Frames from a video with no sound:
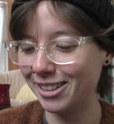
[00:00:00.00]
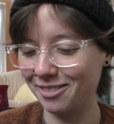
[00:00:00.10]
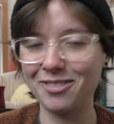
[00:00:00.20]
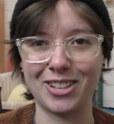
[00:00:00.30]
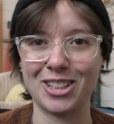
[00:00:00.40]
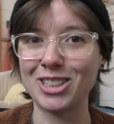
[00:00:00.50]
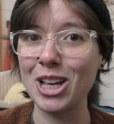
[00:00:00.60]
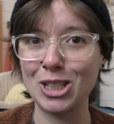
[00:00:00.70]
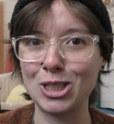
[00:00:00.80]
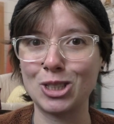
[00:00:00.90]
It feels
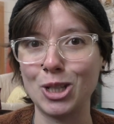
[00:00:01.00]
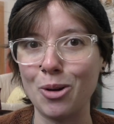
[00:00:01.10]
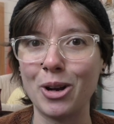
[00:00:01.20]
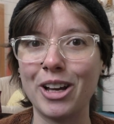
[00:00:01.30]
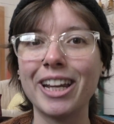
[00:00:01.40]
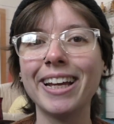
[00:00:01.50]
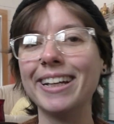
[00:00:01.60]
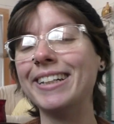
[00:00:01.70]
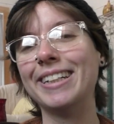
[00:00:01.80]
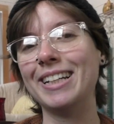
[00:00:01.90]
so good.
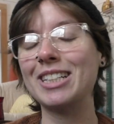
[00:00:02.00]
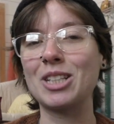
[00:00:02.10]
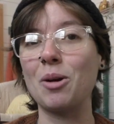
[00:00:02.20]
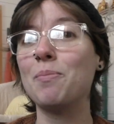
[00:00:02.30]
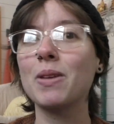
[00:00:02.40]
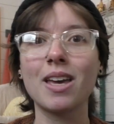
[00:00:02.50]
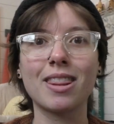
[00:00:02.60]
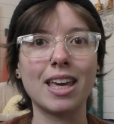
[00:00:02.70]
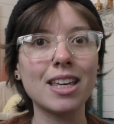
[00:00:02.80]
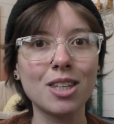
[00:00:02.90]
So
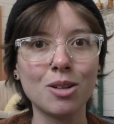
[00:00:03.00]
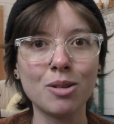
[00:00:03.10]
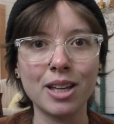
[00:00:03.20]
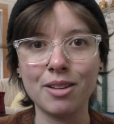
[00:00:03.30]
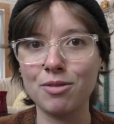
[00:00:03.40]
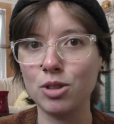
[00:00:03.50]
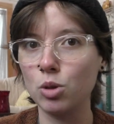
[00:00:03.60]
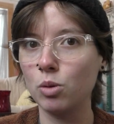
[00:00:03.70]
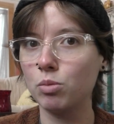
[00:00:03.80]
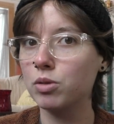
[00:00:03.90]
thank you if
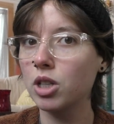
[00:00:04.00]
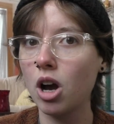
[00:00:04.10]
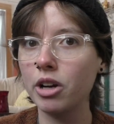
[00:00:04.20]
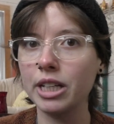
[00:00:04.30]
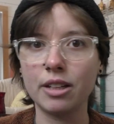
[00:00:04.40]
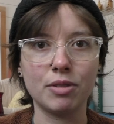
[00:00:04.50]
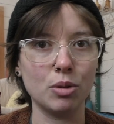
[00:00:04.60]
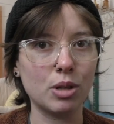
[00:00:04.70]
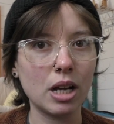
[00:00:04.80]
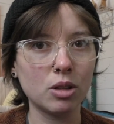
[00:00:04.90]
you saw it, if
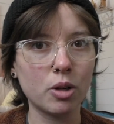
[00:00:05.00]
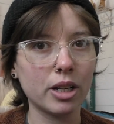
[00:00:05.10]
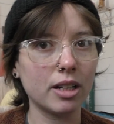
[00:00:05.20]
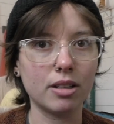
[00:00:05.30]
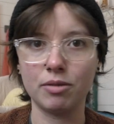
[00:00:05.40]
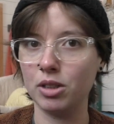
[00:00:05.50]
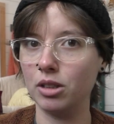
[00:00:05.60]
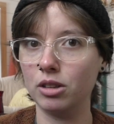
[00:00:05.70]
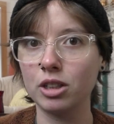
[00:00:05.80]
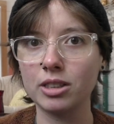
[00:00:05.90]
you downloaded it, if you
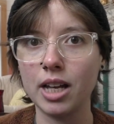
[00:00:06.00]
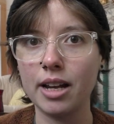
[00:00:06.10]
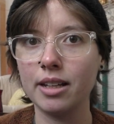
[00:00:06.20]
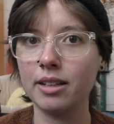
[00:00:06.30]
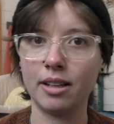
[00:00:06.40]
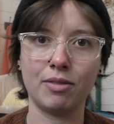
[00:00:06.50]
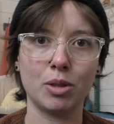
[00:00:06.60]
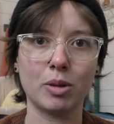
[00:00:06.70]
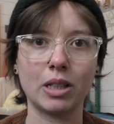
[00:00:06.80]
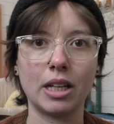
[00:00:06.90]
looked at it, if
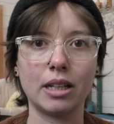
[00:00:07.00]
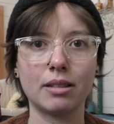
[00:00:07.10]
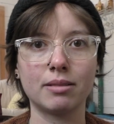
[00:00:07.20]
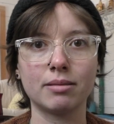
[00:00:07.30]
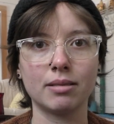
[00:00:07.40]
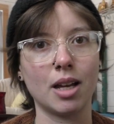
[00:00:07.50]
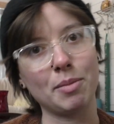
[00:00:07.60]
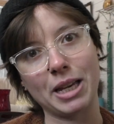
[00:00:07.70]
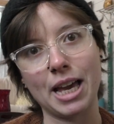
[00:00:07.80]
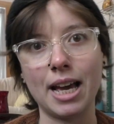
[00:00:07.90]
you were like, oh
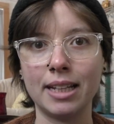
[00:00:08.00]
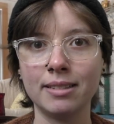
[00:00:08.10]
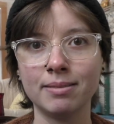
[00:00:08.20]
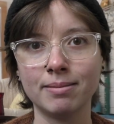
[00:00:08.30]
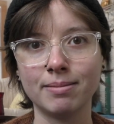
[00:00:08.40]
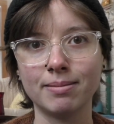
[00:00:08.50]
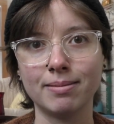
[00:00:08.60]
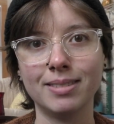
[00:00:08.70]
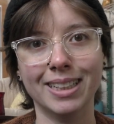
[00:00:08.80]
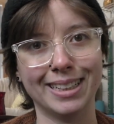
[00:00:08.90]
my god,
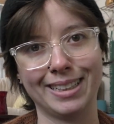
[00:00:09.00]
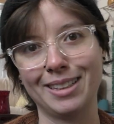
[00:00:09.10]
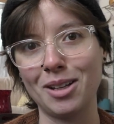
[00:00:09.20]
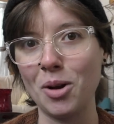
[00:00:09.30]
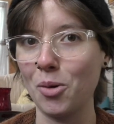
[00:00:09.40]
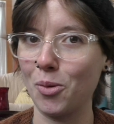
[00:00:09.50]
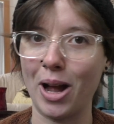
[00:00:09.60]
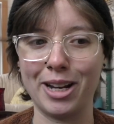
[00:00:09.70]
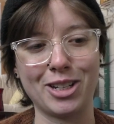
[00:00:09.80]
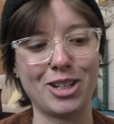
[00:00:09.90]

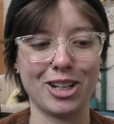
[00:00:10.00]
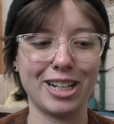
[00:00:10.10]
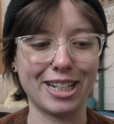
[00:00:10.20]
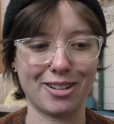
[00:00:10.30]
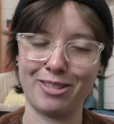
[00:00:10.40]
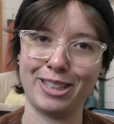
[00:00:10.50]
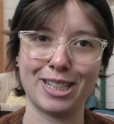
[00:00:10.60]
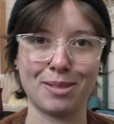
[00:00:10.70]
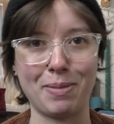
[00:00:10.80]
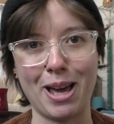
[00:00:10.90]
why does she need to
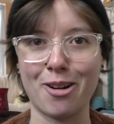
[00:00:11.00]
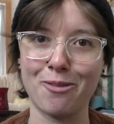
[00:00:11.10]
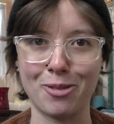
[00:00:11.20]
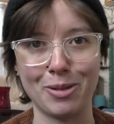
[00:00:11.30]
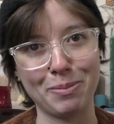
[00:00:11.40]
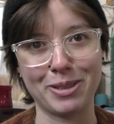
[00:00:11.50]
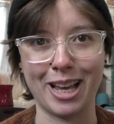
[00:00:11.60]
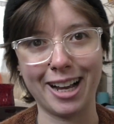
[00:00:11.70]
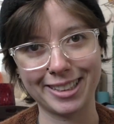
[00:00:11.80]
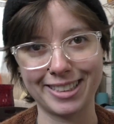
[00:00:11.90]
release a pattern for rib
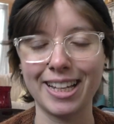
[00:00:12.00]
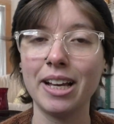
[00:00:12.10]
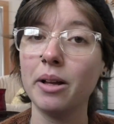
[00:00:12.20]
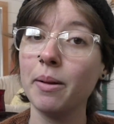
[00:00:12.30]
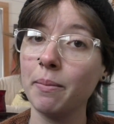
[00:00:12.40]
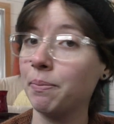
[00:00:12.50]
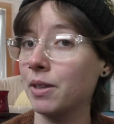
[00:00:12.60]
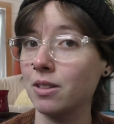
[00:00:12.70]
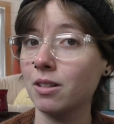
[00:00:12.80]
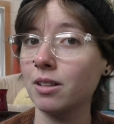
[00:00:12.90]
socks? You
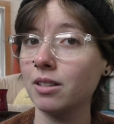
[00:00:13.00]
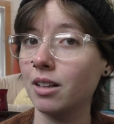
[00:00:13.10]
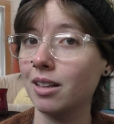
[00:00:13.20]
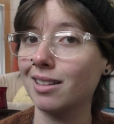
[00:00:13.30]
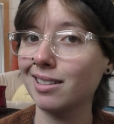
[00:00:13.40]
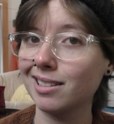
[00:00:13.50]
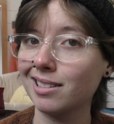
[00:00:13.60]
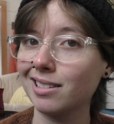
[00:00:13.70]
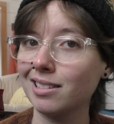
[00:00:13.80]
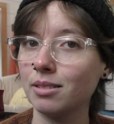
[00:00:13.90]
still clicked on it.
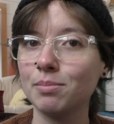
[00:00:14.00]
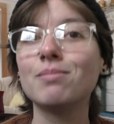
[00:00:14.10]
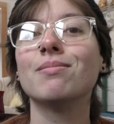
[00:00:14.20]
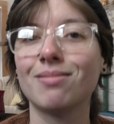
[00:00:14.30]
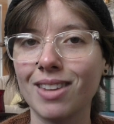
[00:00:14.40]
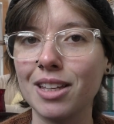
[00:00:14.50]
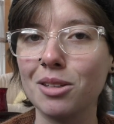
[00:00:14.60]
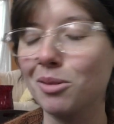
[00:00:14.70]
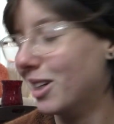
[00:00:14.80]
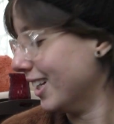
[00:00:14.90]
Thank you.